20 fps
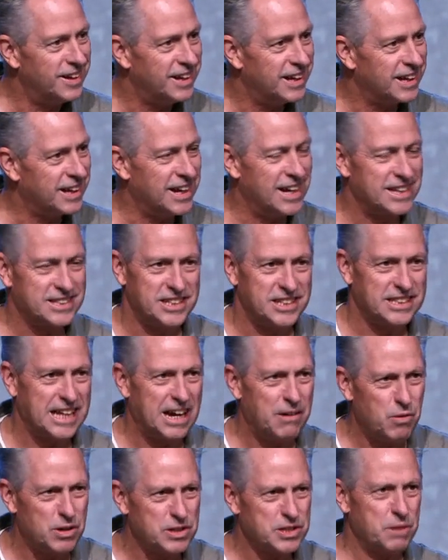And God says, I
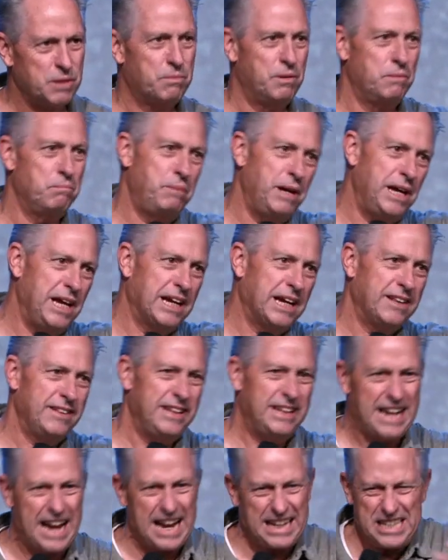want something big, and
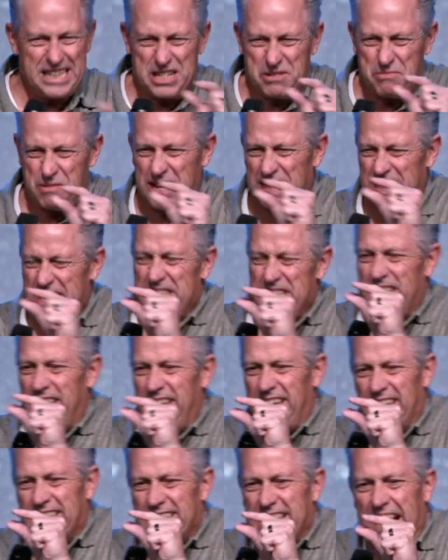then I just want just a
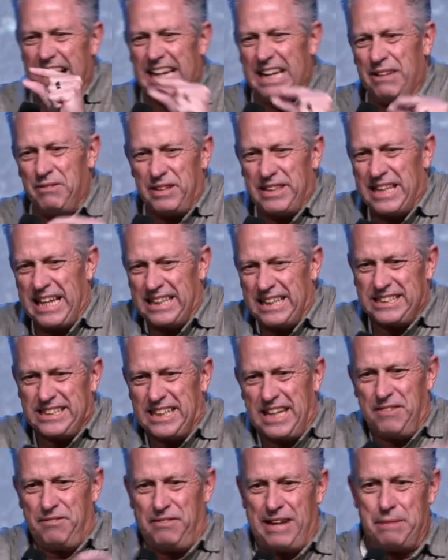little tiny one that
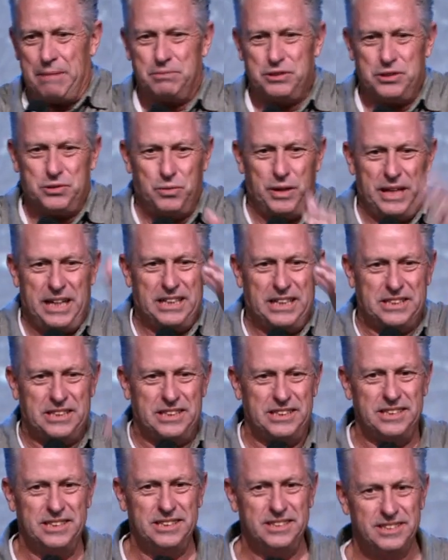kind of flaps his wings,
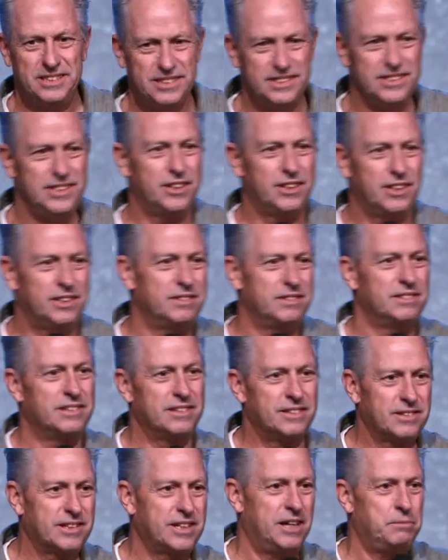and you
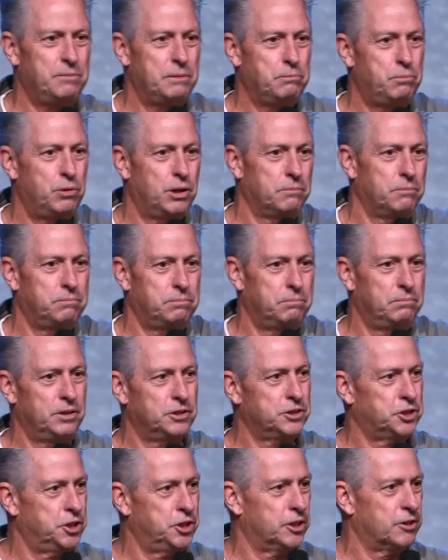can come and put
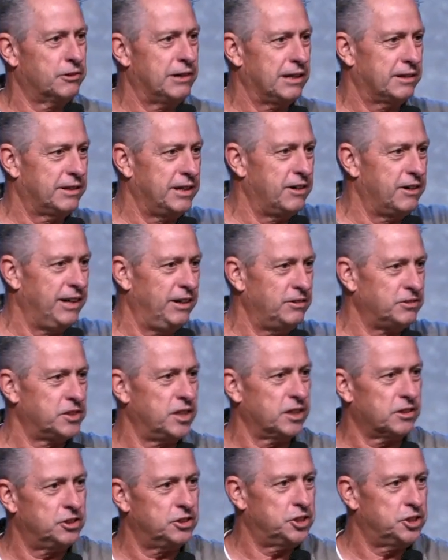sugar out there, and he'll suck the